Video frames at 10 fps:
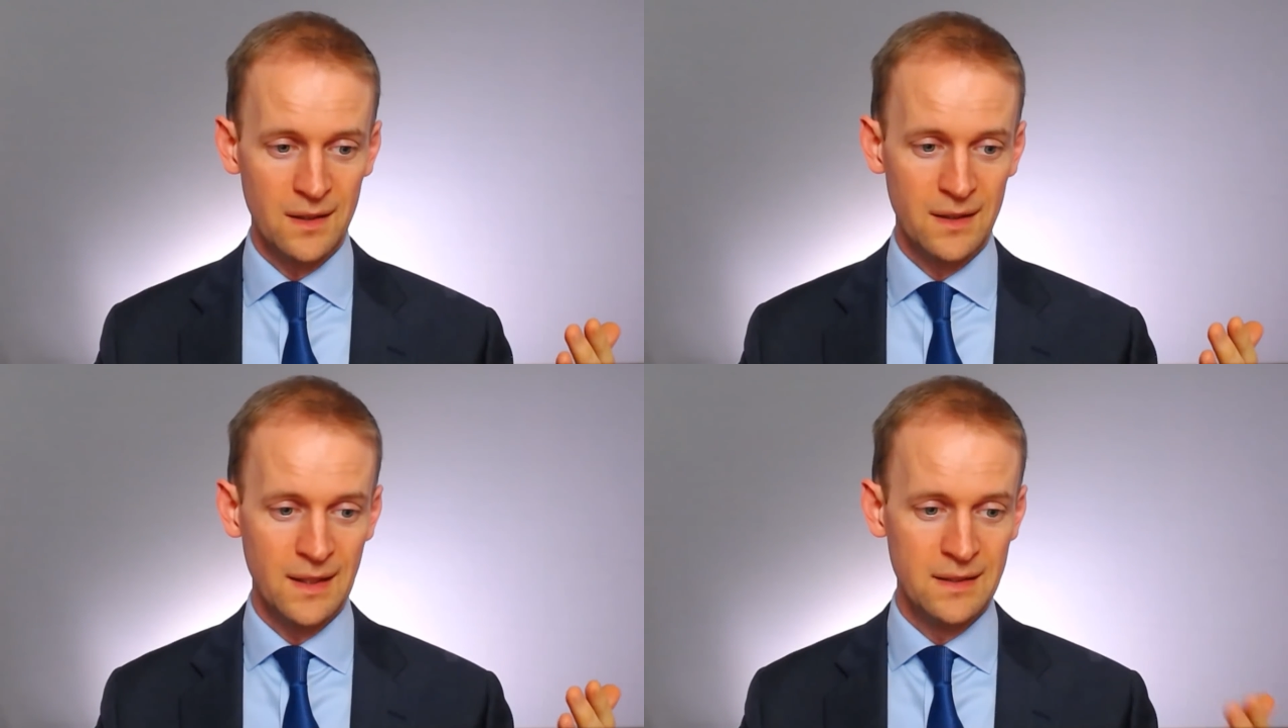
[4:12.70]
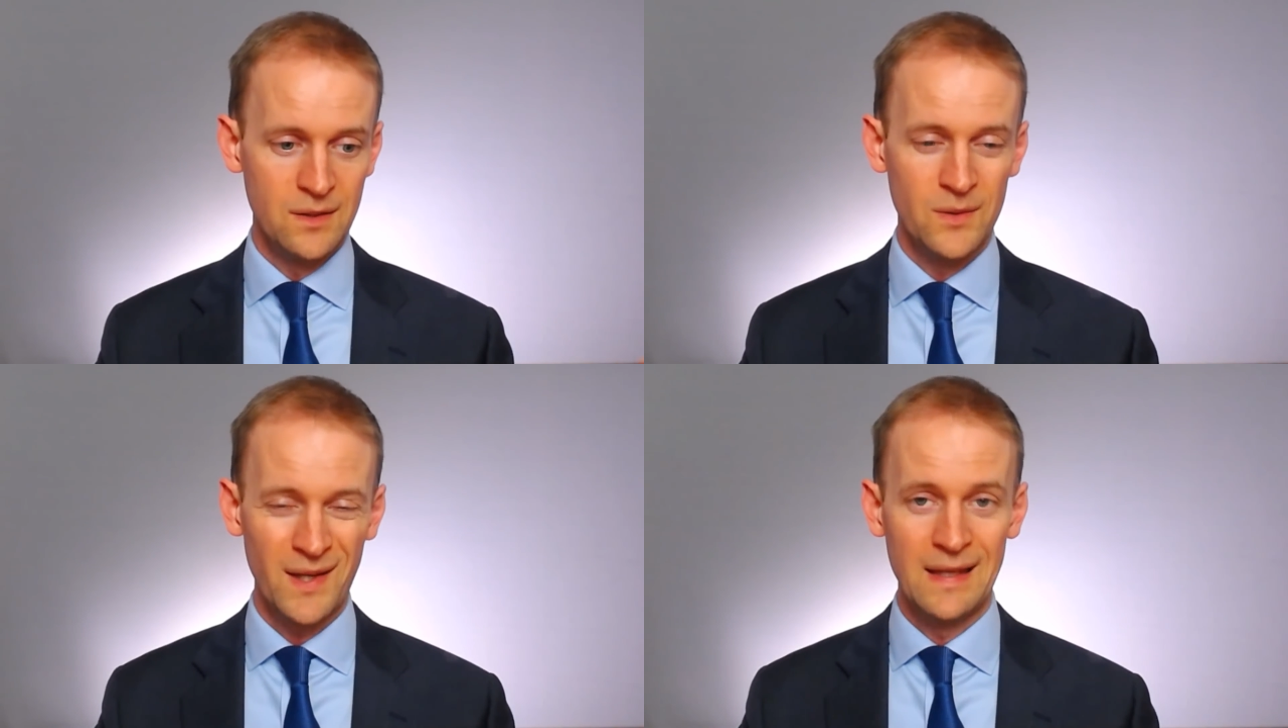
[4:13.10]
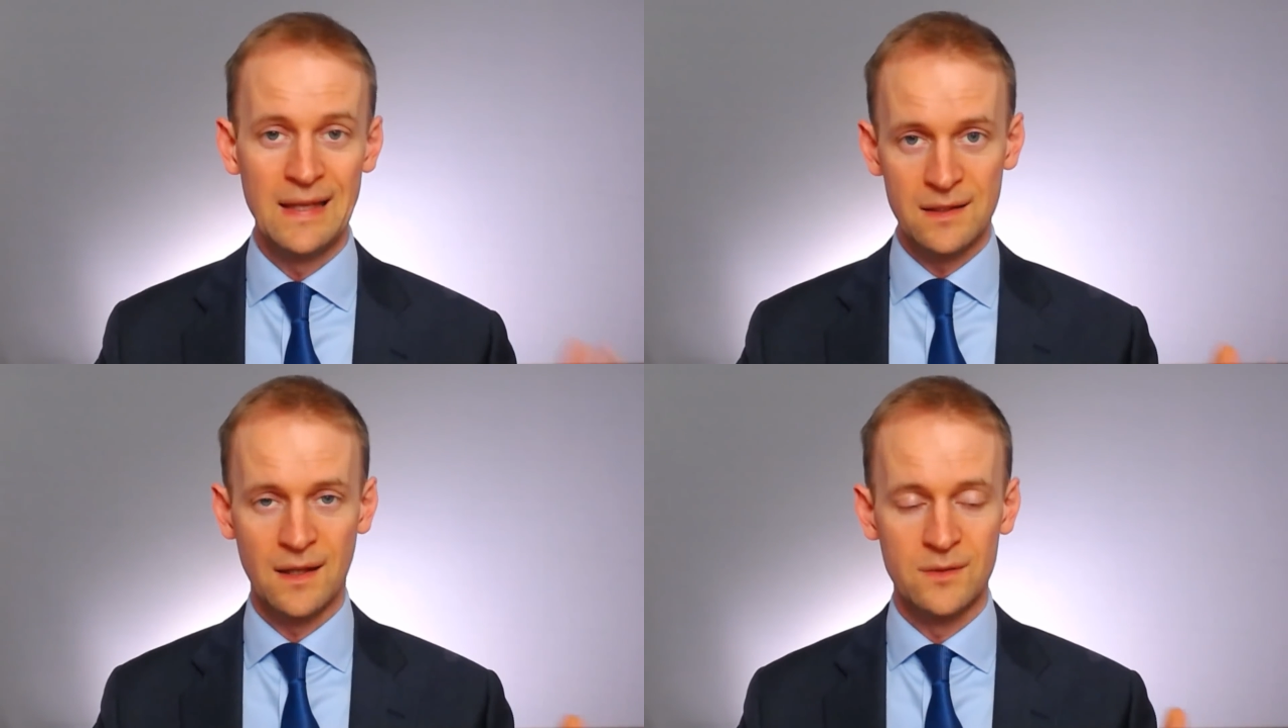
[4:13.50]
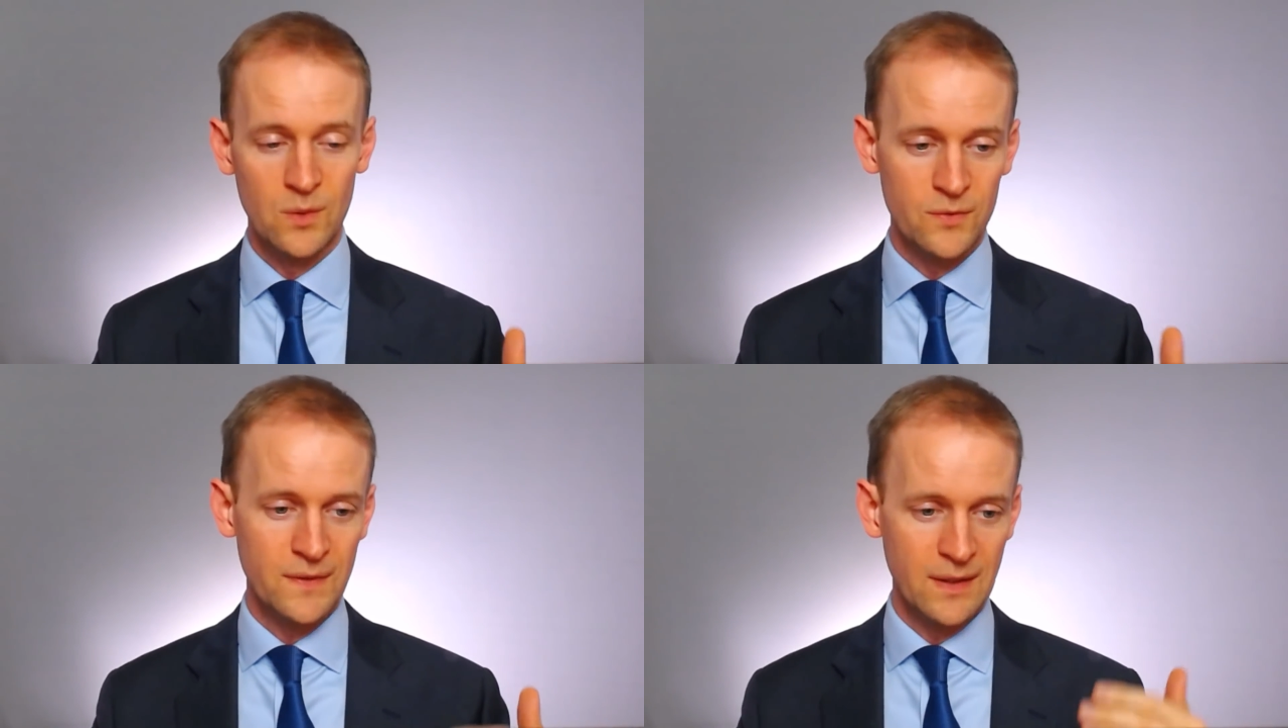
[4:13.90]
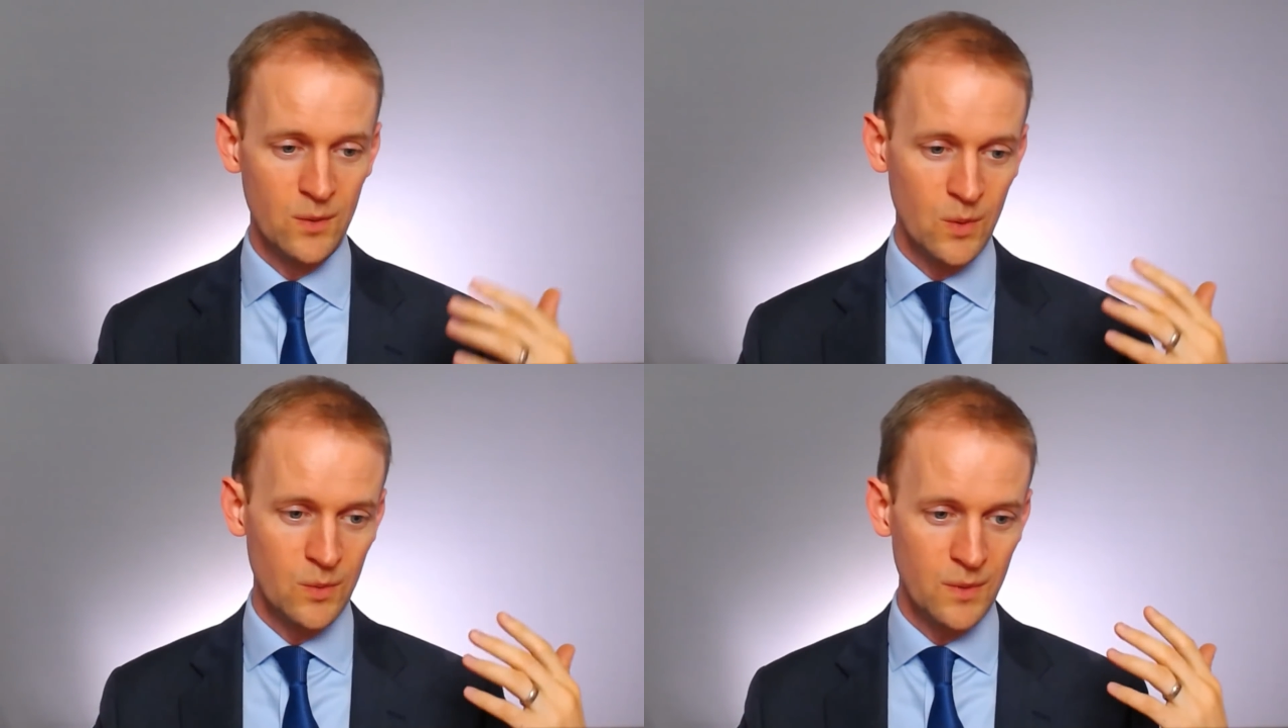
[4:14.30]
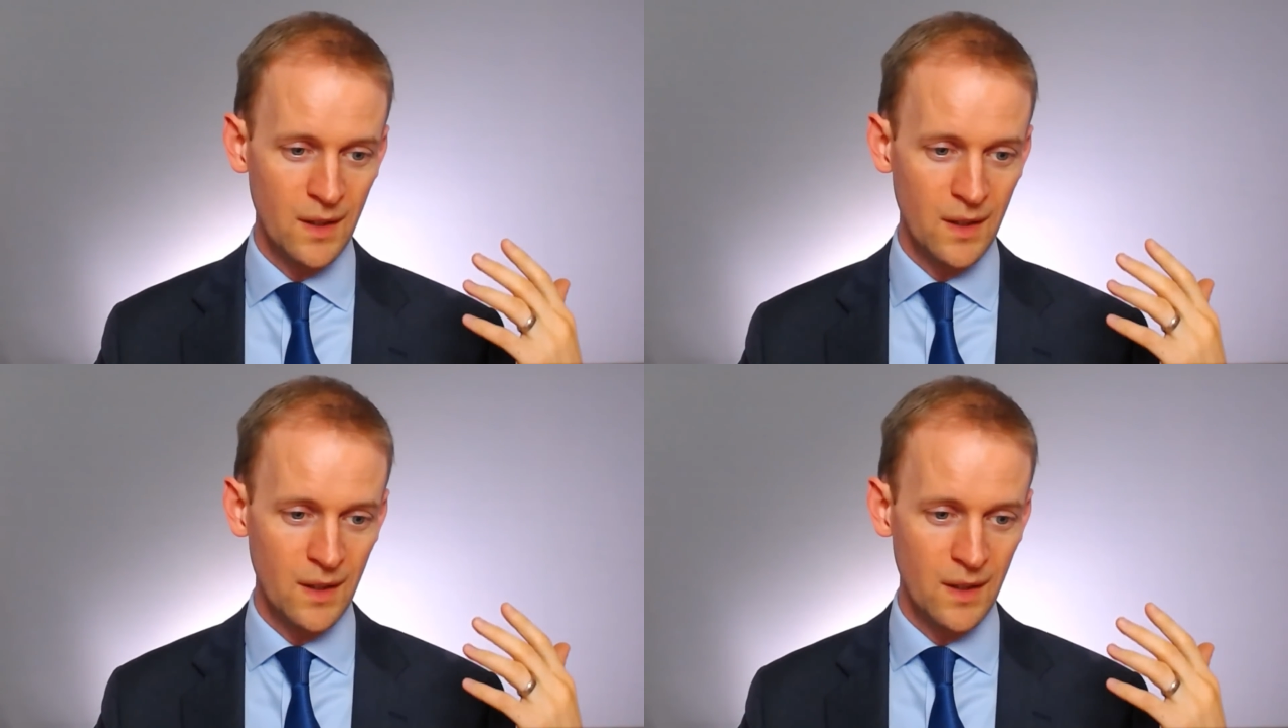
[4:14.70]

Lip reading: in the UK either unlawfully or